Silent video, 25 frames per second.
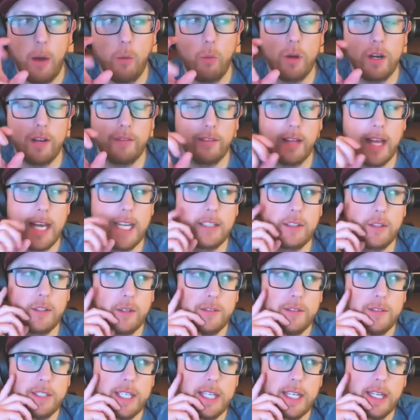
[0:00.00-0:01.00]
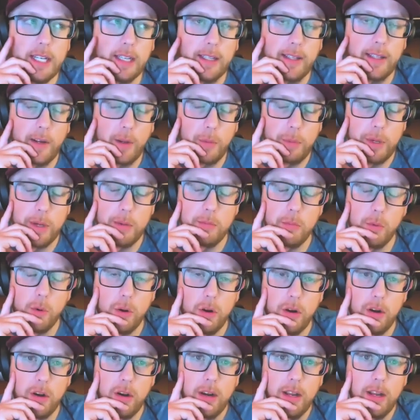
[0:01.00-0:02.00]
would have liked to have seen a little bit
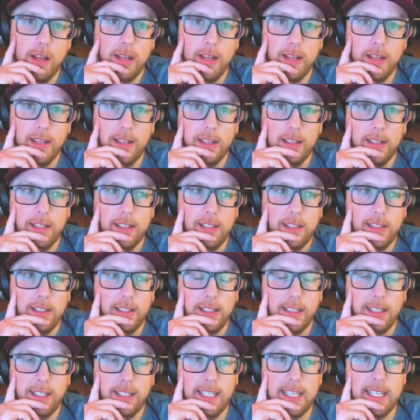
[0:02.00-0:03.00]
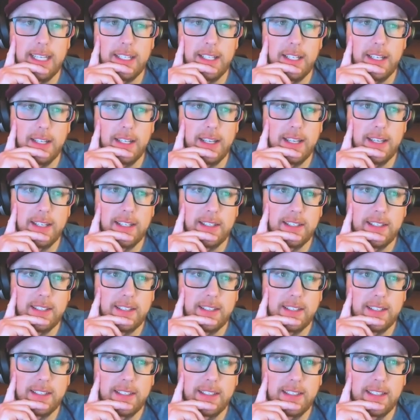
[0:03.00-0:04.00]
more into this
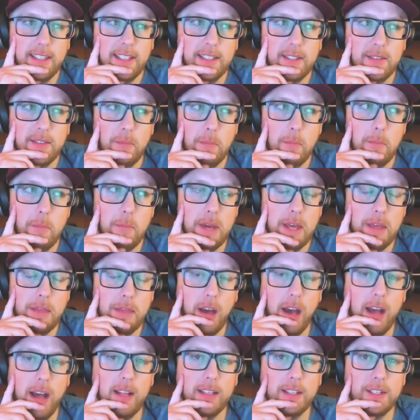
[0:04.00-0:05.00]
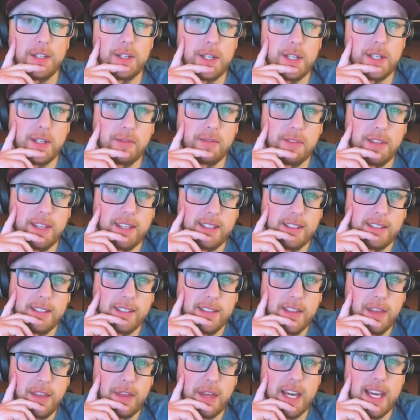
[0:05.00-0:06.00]
this mythology of this
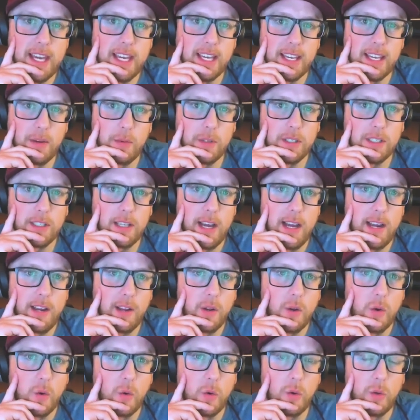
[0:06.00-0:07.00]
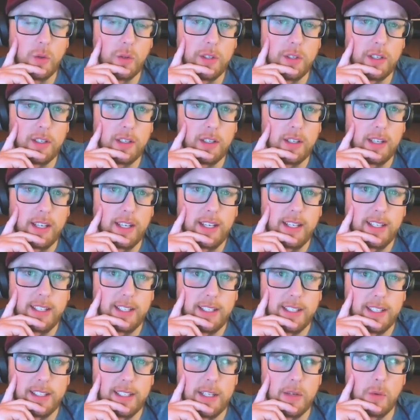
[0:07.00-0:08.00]
thing. It was kind of cool to
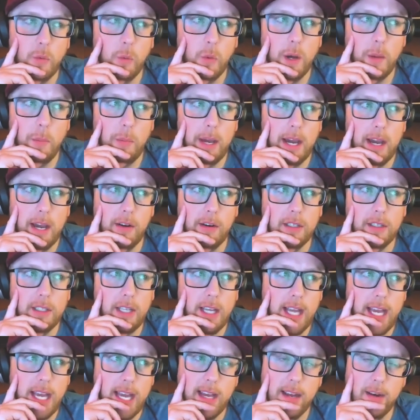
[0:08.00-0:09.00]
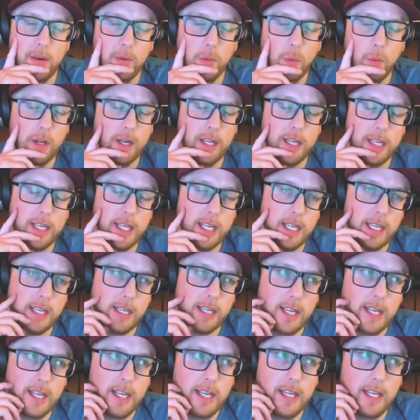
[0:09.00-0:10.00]
to see what powers it had and what it did